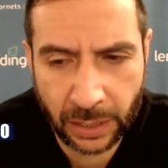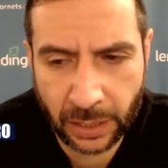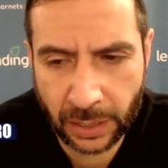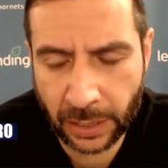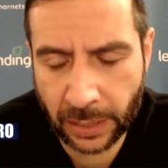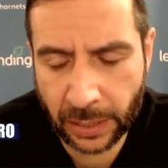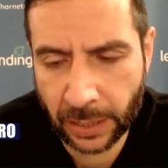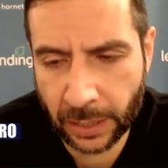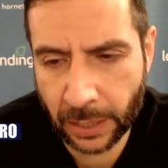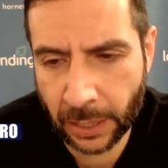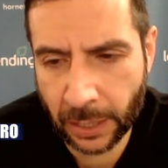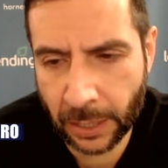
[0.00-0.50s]

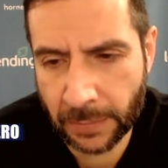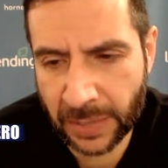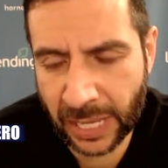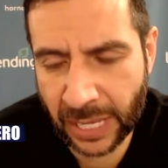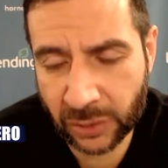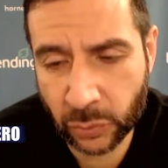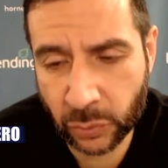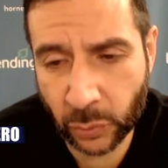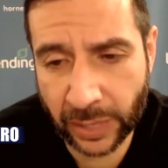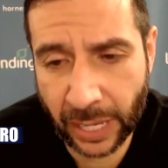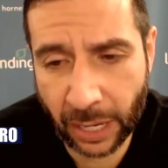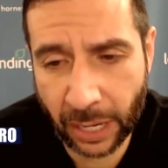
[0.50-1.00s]
Um,
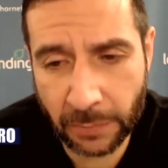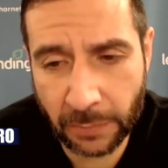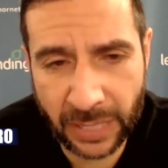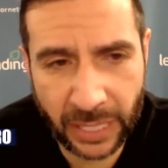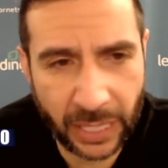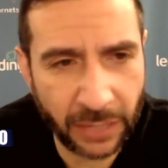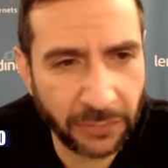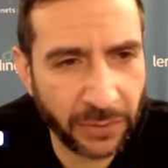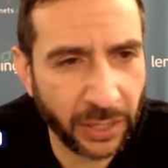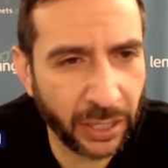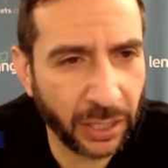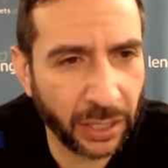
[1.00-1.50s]
that's without me
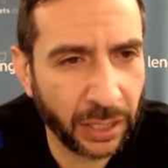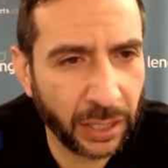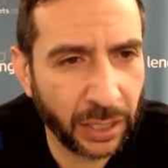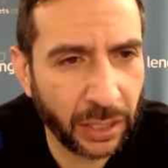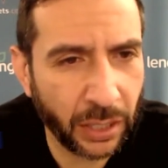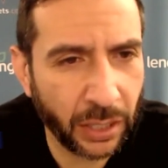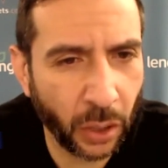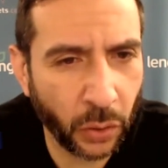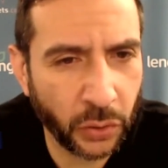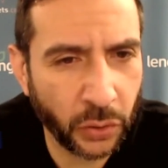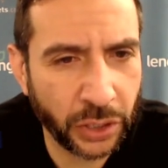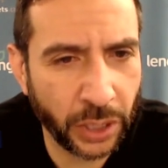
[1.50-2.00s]
even
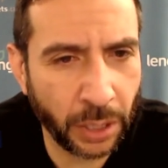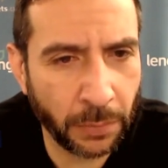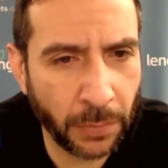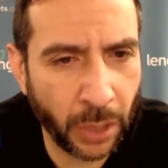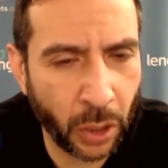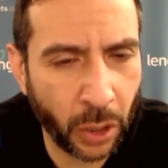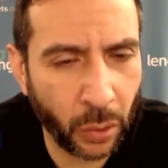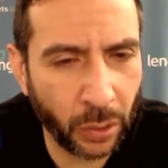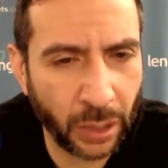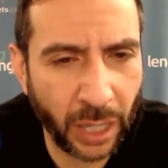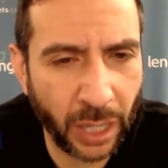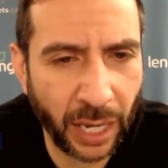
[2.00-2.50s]
coaching him a
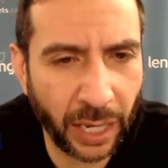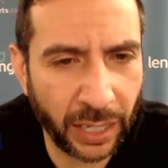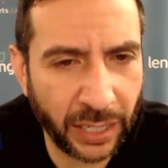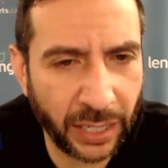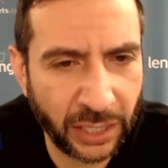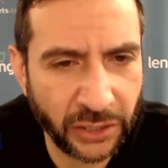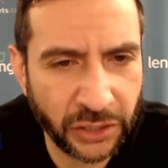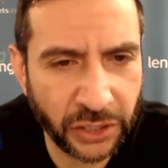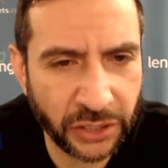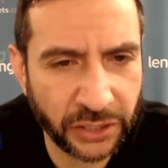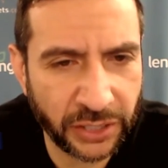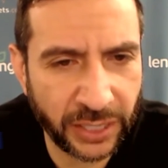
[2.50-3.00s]
whole lot.
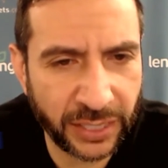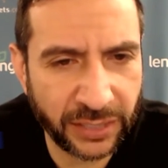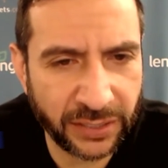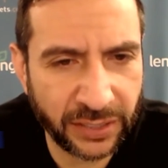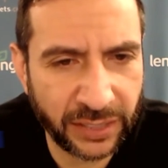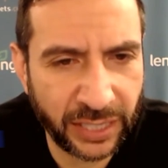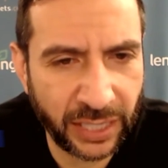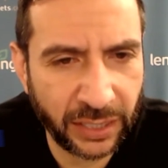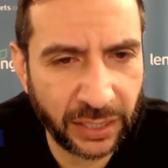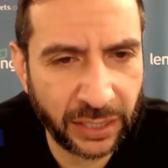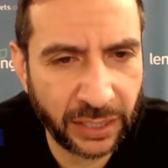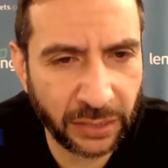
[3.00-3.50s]
He just
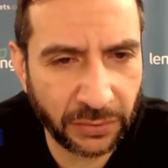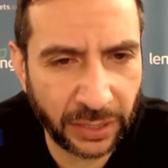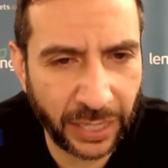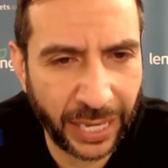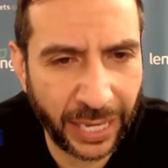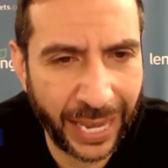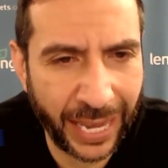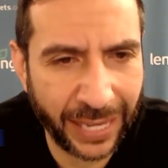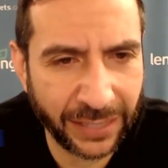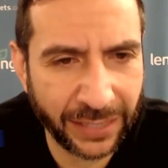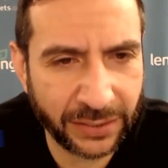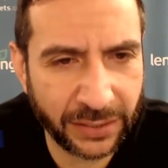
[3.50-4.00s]
instinctively
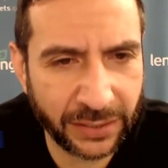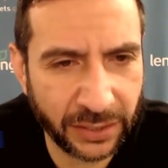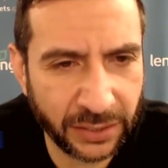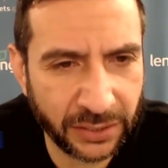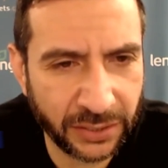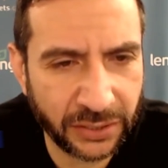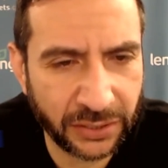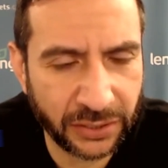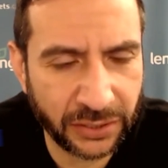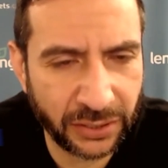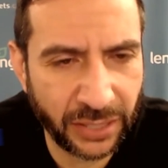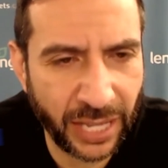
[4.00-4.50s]
has
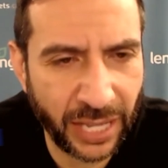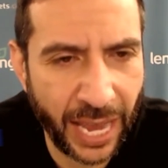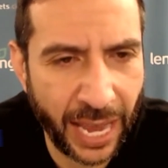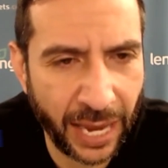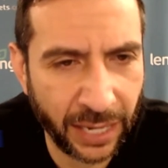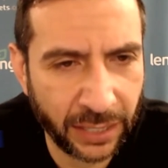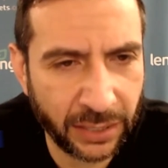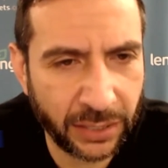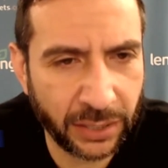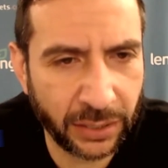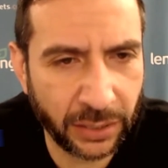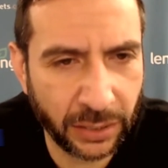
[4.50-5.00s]
this
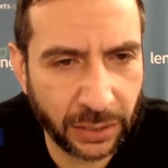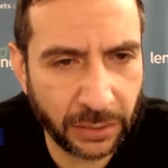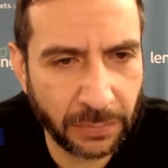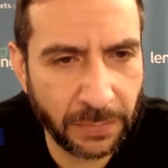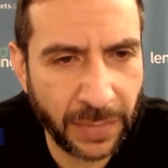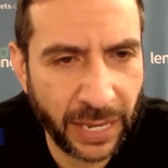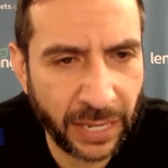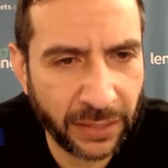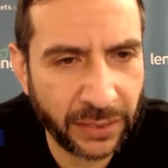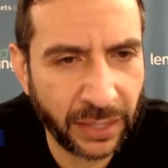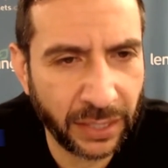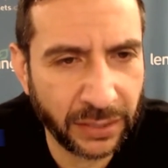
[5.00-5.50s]
knack to
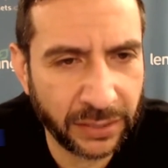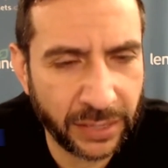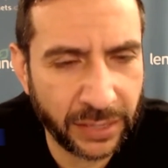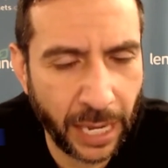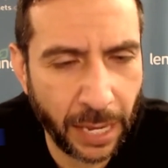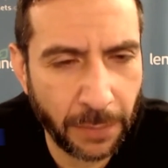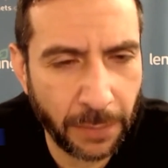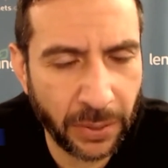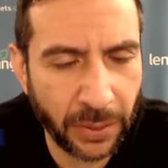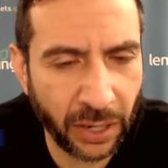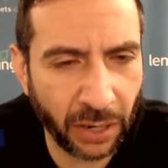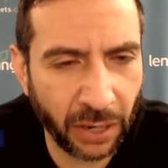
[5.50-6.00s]
make things
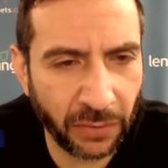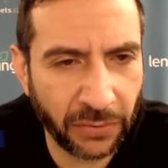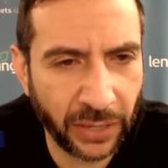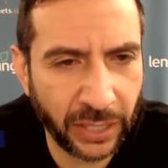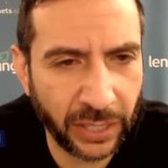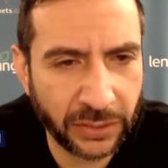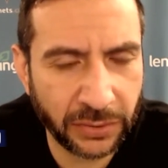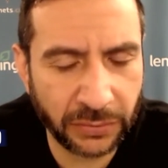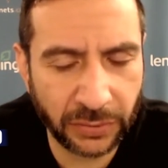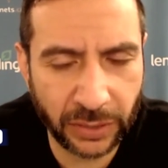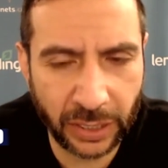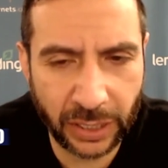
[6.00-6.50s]
happen
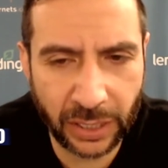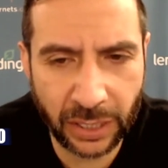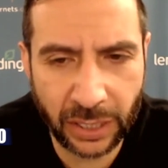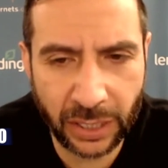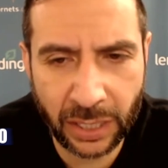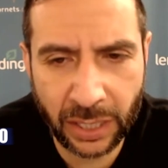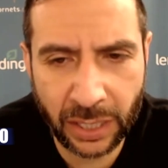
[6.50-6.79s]
offensively.